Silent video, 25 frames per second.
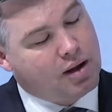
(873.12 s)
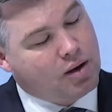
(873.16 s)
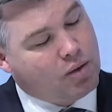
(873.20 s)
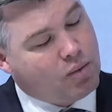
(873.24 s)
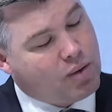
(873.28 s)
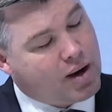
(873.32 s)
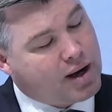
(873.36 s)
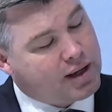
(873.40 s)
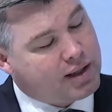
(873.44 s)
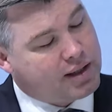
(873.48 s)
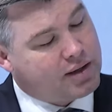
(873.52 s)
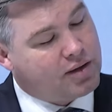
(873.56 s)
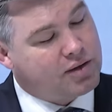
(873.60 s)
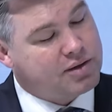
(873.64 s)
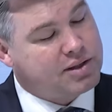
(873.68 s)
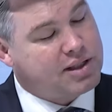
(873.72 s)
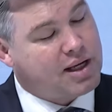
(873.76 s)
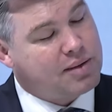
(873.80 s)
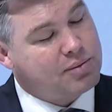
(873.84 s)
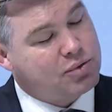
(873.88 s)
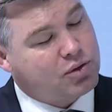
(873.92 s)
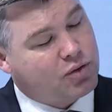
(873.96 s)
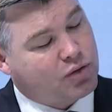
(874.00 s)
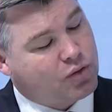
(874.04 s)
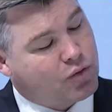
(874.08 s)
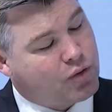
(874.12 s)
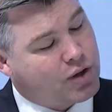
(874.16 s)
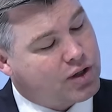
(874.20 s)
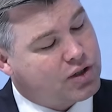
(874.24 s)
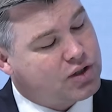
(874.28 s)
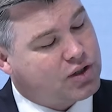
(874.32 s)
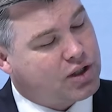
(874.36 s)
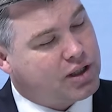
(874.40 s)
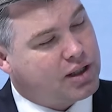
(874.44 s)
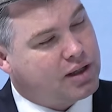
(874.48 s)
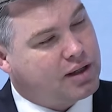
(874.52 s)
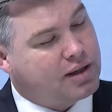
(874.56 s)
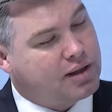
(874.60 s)
One, same sort of
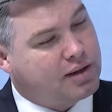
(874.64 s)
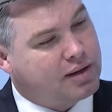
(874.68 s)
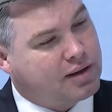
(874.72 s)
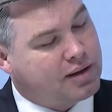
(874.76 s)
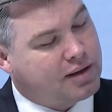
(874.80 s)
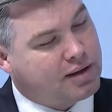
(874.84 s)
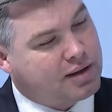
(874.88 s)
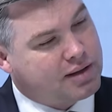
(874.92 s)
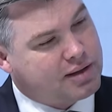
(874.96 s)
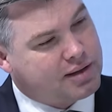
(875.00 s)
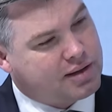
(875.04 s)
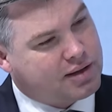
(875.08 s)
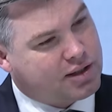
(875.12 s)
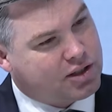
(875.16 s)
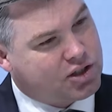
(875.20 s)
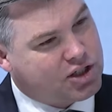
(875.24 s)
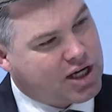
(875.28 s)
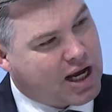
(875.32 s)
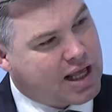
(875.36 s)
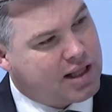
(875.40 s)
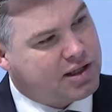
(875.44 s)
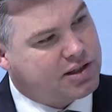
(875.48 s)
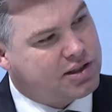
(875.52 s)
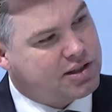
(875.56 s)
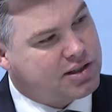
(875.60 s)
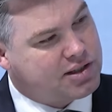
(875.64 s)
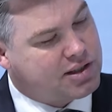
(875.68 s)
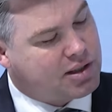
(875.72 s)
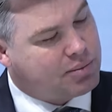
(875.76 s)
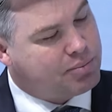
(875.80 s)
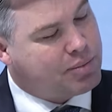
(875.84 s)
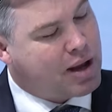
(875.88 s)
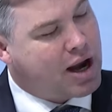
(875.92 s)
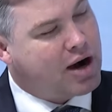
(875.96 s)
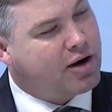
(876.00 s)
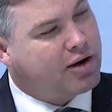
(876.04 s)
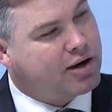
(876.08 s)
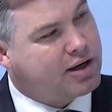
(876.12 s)
question, the challenges, the
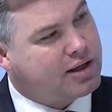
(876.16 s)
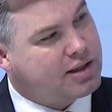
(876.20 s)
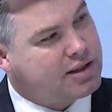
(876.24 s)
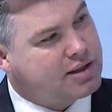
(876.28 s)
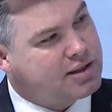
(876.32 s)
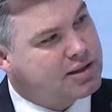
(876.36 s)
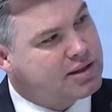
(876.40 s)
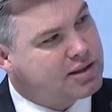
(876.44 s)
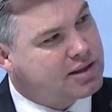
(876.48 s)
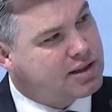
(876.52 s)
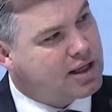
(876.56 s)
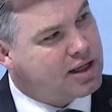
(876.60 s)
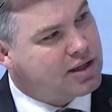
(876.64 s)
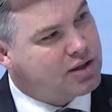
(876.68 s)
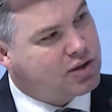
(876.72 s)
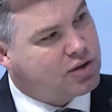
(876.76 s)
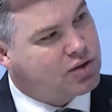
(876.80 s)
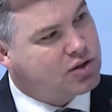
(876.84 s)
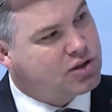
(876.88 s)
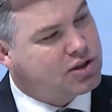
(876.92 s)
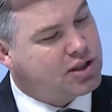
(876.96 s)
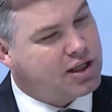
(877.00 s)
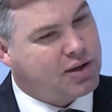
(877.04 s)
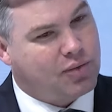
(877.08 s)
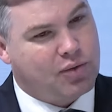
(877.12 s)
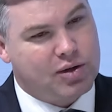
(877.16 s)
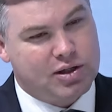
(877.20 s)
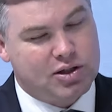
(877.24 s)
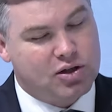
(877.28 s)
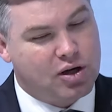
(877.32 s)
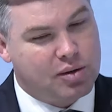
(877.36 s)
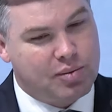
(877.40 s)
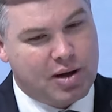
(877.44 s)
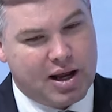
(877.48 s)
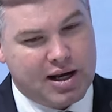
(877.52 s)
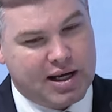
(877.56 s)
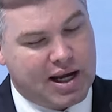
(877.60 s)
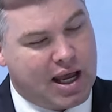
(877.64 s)
barriers that you see. It's
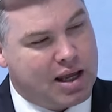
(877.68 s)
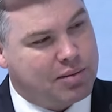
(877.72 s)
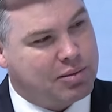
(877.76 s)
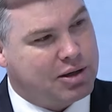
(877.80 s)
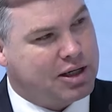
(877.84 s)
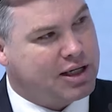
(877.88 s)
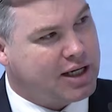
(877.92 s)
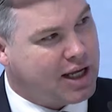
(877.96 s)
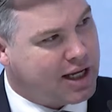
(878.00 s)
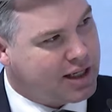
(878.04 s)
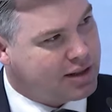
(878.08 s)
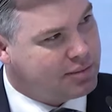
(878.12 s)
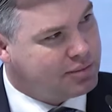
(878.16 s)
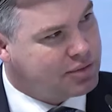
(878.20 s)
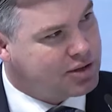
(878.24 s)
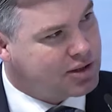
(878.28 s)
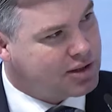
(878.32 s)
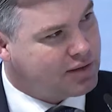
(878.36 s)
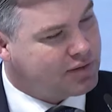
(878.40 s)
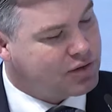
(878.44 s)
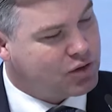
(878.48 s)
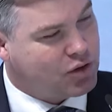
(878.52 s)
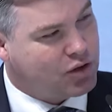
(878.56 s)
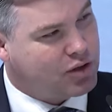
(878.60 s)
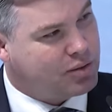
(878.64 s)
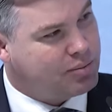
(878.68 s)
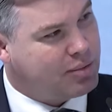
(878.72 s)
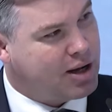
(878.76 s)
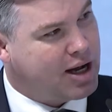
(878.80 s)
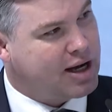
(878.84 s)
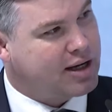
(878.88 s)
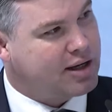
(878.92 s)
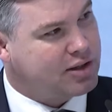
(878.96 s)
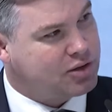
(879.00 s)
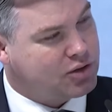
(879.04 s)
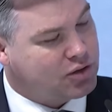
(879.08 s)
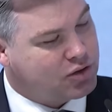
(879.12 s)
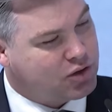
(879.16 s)
not about naming names of certain
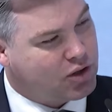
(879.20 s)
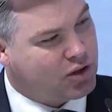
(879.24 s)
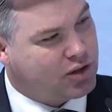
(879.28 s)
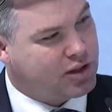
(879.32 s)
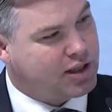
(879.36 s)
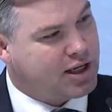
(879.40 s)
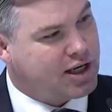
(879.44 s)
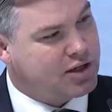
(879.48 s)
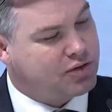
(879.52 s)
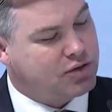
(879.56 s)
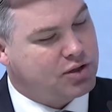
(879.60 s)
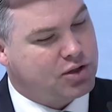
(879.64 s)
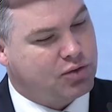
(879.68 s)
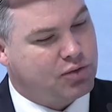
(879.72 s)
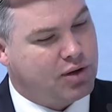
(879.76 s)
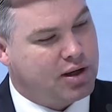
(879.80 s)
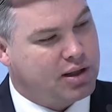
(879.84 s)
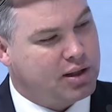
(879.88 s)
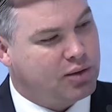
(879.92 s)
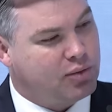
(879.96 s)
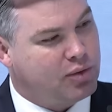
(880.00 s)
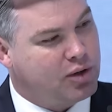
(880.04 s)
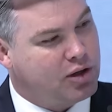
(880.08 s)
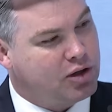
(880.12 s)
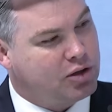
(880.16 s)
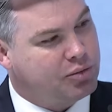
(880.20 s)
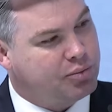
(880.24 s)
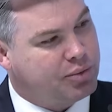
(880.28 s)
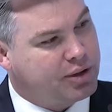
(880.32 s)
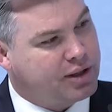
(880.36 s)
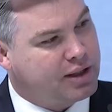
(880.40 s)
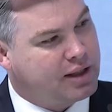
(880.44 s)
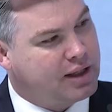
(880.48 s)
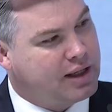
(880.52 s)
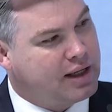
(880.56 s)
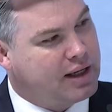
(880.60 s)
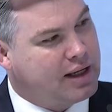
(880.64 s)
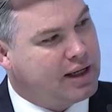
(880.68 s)
markets or certain countries around the world,
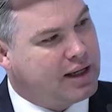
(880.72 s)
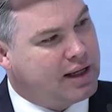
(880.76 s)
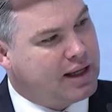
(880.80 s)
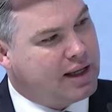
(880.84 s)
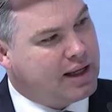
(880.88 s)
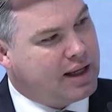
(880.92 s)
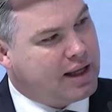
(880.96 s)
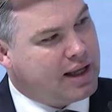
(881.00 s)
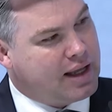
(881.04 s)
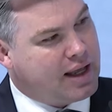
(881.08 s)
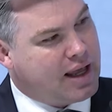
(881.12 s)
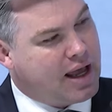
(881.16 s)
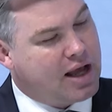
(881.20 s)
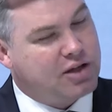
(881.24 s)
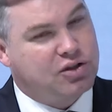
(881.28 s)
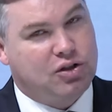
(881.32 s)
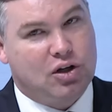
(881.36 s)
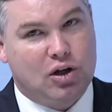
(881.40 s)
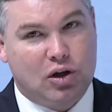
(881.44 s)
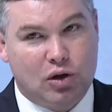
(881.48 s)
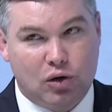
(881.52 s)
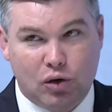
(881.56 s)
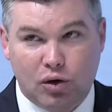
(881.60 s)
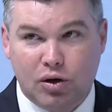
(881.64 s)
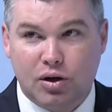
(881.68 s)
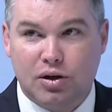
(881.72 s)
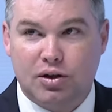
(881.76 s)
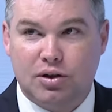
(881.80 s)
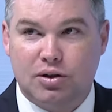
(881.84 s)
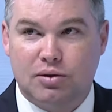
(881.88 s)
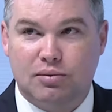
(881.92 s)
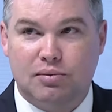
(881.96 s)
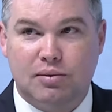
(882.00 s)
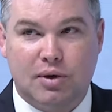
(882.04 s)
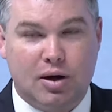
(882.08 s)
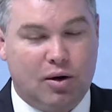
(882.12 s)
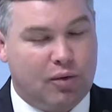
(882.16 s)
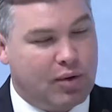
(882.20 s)
but as you look
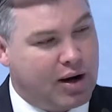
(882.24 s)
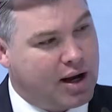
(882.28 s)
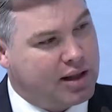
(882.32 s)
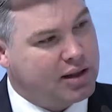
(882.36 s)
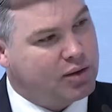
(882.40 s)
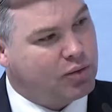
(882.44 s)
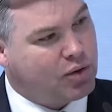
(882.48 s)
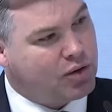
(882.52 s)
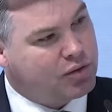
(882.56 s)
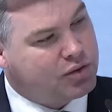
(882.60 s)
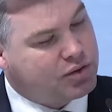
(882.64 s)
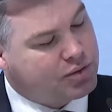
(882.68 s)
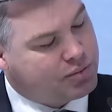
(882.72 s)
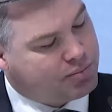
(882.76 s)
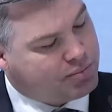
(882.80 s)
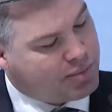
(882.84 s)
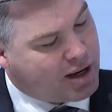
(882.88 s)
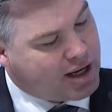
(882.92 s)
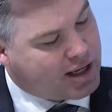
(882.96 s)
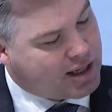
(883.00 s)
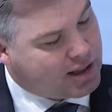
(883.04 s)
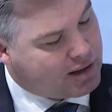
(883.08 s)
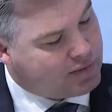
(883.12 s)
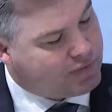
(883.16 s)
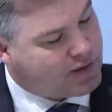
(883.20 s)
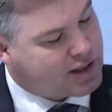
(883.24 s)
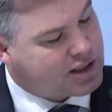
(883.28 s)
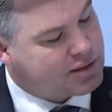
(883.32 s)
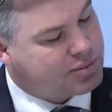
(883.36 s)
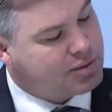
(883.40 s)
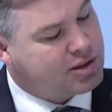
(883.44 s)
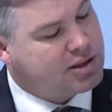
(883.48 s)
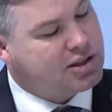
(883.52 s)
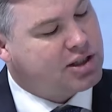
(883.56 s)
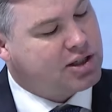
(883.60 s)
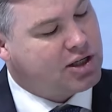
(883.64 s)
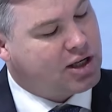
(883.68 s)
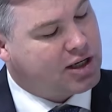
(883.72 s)
around the world and making
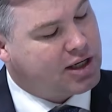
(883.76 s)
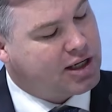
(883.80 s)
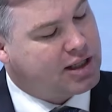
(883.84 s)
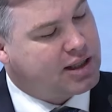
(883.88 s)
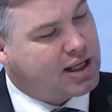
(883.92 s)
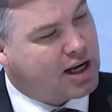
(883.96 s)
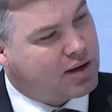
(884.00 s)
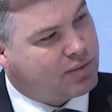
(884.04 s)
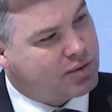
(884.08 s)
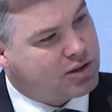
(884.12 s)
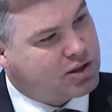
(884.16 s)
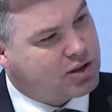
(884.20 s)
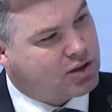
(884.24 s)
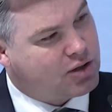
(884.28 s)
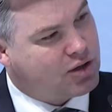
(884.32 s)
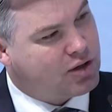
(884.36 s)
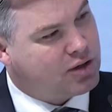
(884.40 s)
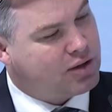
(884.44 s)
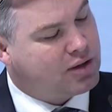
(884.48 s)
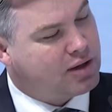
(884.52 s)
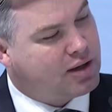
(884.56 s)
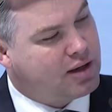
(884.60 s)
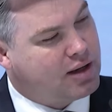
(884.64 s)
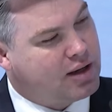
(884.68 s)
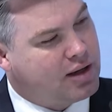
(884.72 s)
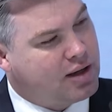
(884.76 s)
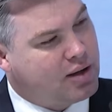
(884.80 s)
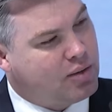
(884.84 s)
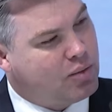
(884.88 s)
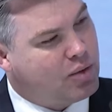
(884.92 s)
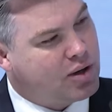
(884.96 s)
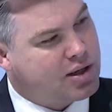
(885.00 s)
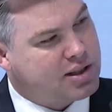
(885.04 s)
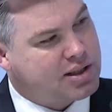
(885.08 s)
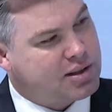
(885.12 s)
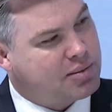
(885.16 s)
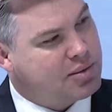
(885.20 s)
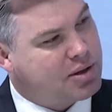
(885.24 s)
investments and you need that return,
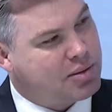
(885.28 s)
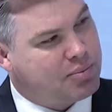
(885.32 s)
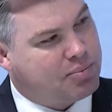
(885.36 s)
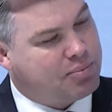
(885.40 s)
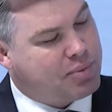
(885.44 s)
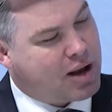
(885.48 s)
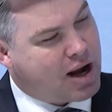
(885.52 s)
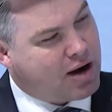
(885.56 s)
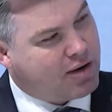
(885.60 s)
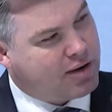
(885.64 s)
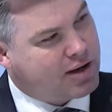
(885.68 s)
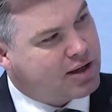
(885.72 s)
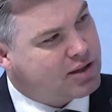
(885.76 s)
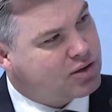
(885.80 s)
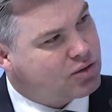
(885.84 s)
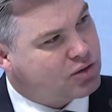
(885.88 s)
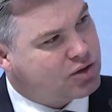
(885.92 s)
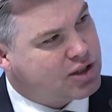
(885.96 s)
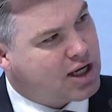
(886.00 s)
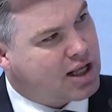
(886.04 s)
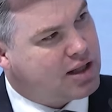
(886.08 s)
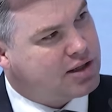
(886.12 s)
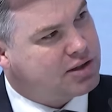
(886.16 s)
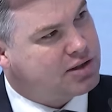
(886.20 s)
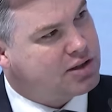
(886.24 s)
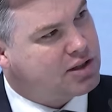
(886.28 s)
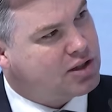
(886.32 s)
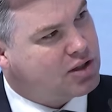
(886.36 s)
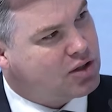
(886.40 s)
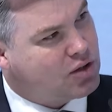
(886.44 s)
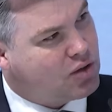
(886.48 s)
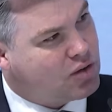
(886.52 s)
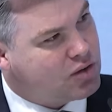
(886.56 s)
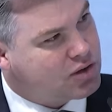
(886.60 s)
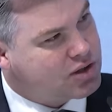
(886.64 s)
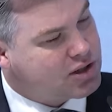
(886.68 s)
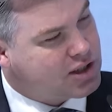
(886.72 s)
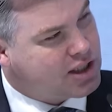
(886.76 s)
what are some of the barriers or challenges that
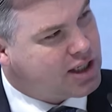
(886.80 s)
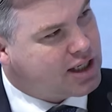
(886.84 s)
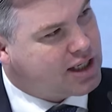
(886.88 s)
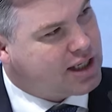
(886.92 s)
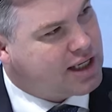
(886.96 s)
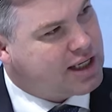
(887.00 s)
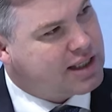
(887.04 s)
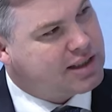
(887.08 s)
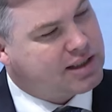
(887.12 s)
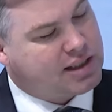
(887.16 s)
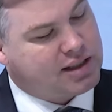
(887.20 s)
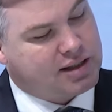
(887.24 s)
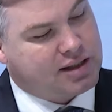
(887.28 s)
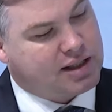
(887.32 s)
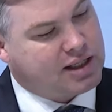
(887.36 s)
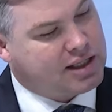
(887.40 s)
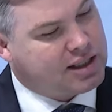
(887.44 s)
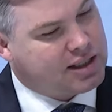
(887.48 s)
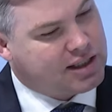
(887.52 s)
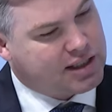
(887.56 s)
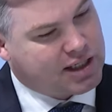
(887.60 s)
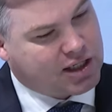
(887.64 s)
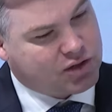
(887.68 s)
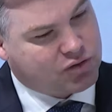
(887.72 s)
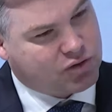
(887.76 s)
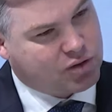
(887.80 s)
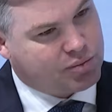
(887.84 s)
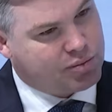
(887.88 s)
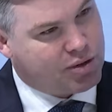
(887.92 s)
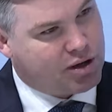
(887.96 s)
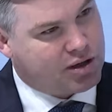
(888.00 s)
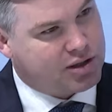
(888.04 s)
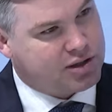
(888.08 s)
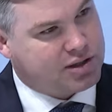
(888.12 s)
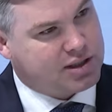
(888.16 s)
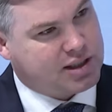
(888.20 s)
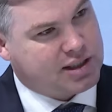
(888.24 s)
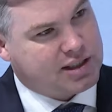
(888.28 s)
you're seeing? Is it the industrial
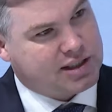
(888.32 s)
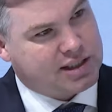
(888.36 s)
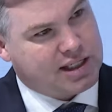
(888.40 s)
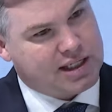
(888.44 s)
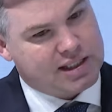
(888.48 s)
policies?